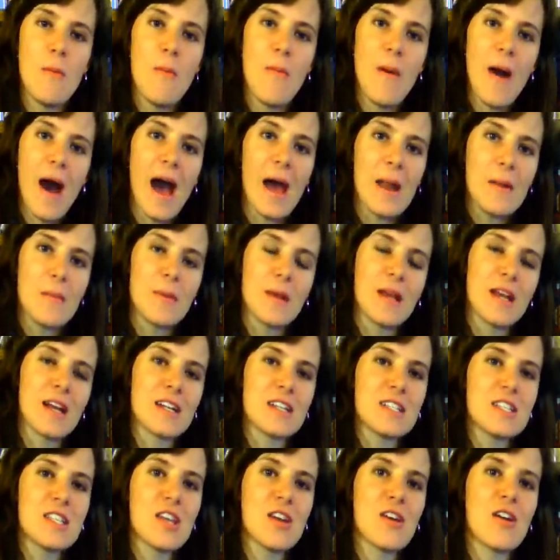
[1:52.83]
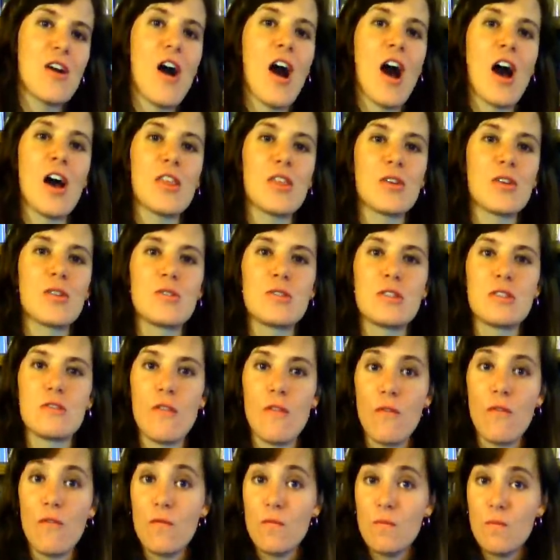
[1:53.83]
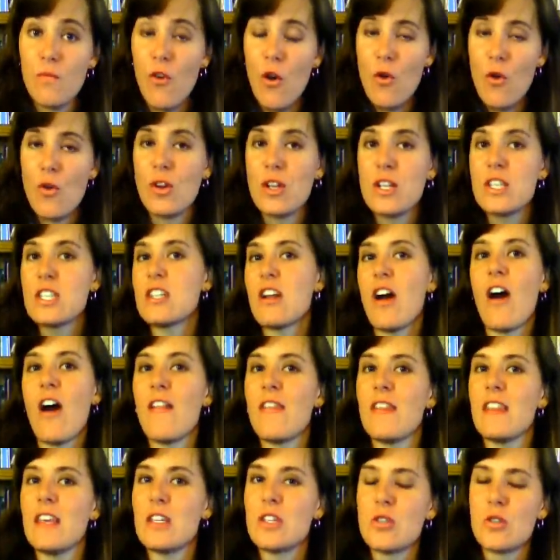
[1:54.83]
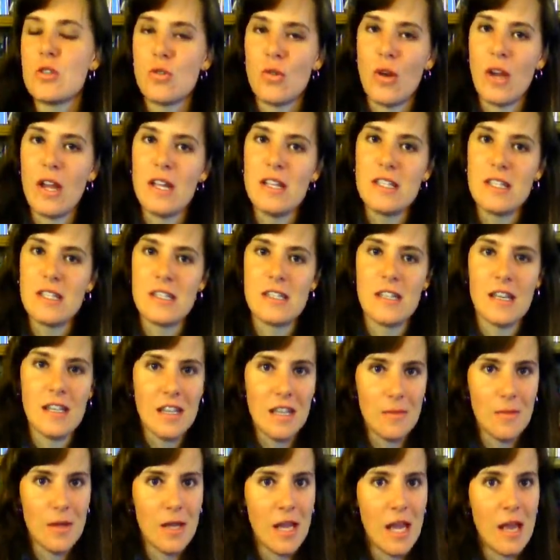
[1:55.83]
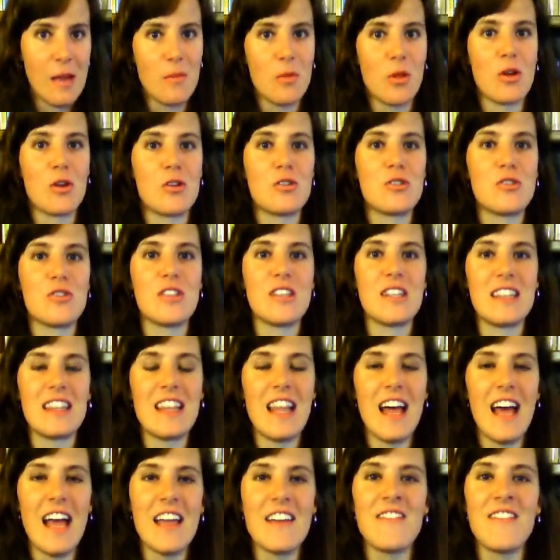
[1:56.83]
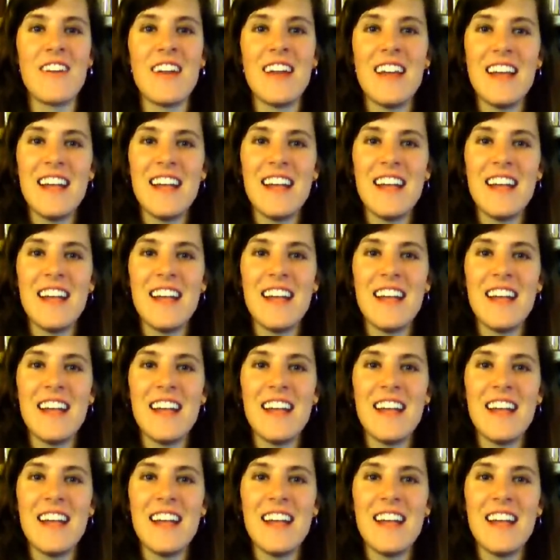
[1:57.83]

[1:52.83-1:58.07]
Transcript: But because their authors focused on these traits until they became larger than life,